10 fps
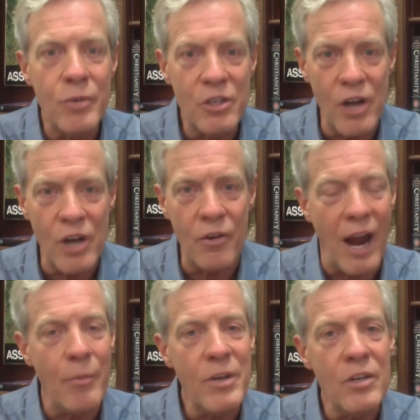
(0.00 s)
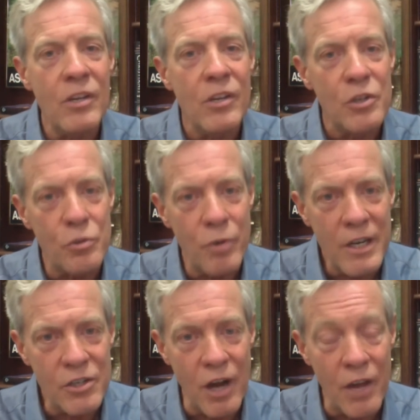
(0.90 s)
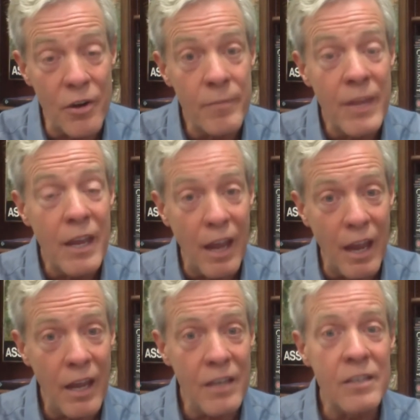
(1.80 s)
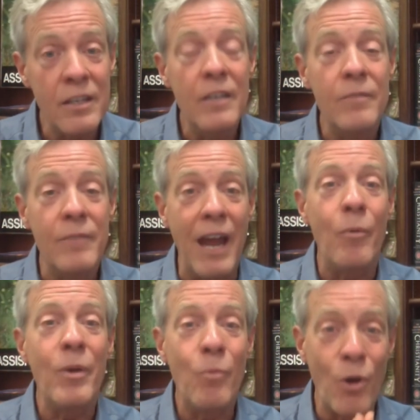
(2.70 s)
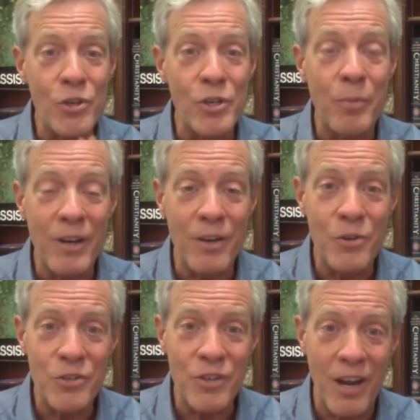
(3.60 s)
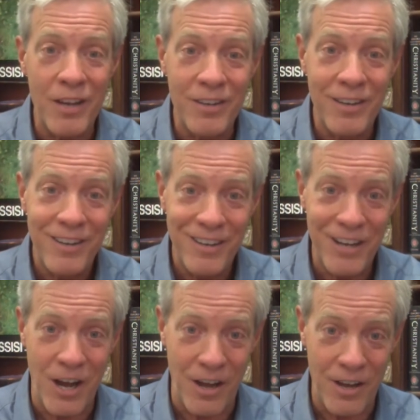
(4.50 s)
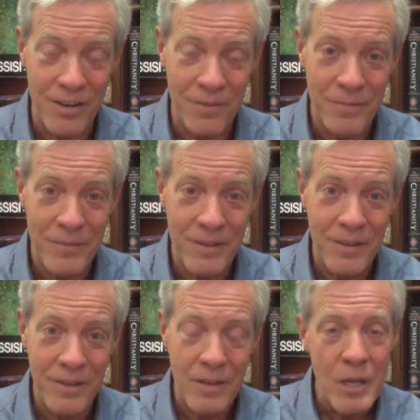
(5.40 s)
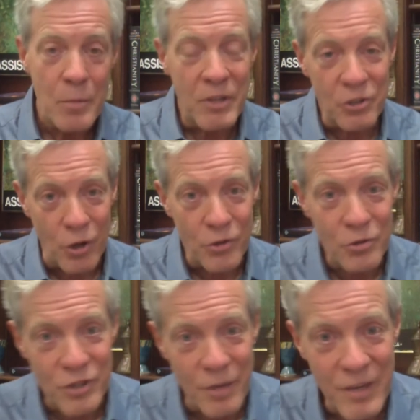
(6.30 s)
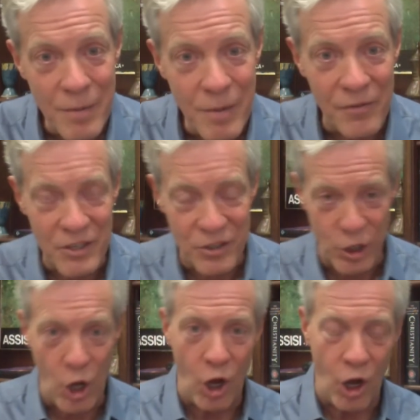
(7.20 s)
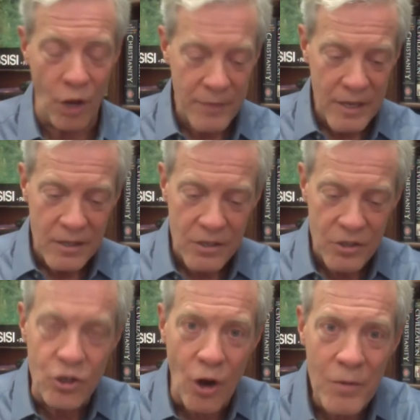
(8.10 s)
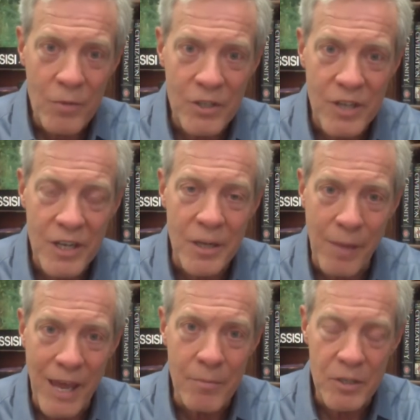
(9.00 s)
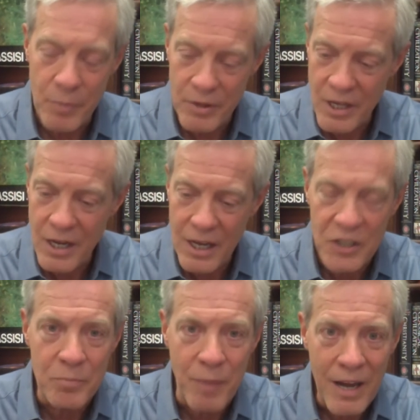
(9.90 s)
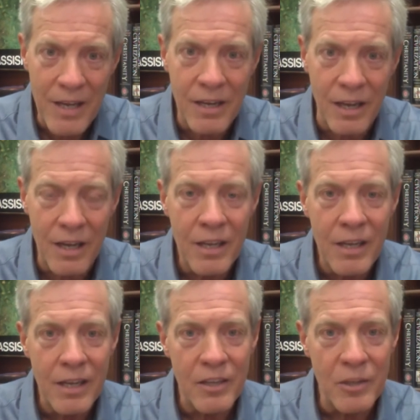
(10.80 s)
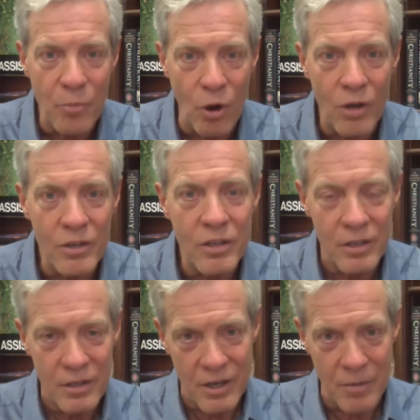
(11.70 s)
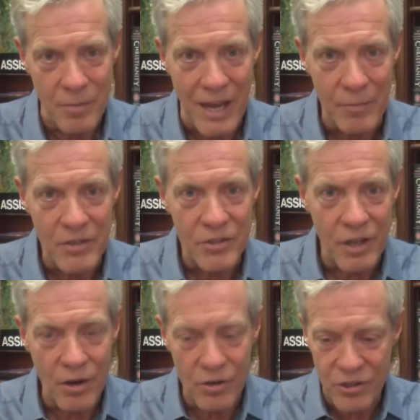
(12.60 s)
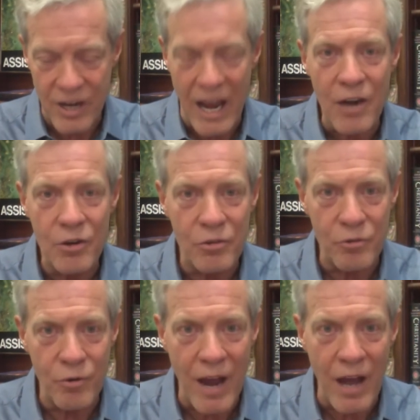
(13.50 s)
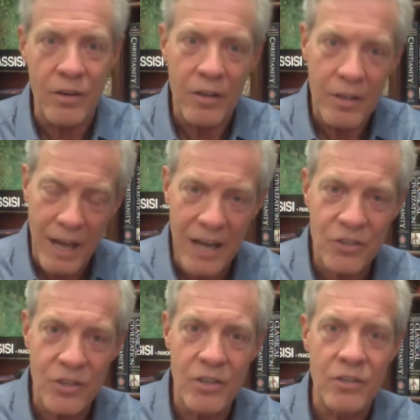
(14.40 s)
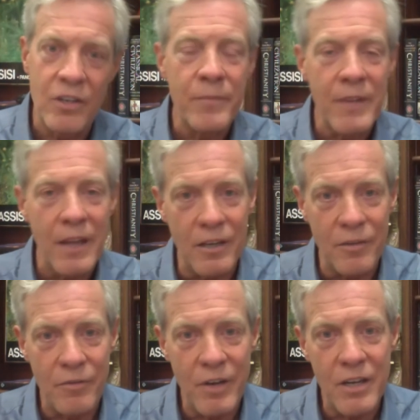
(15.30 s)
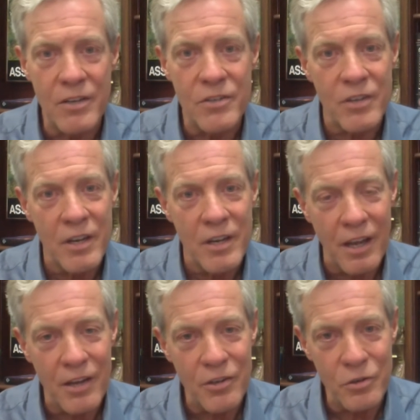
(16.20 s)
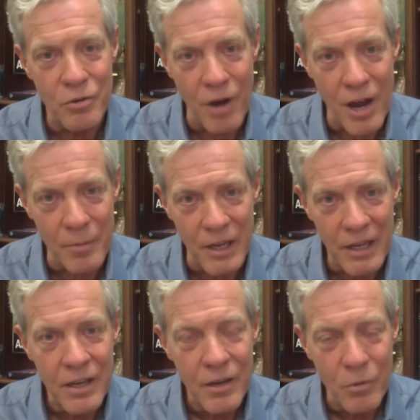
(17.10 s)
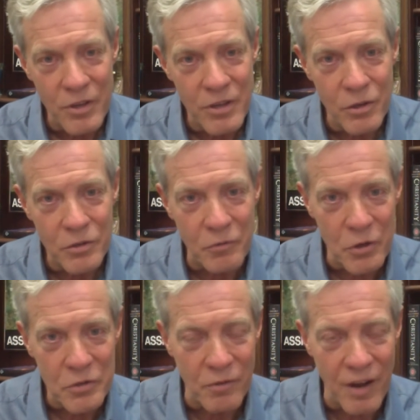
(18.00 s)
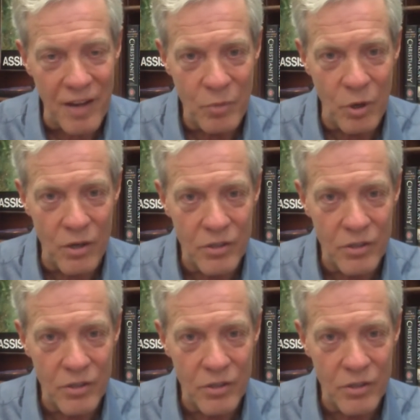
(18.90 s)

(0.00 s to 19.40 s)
other, how we treat each other, and how we worship and understand God. But there's also something about this law, starting with the Ten Commandments, but then expanding in the broadened commandments that are scattered throughout Exodus and Leviticus and Deuteronomy within those first 5 books.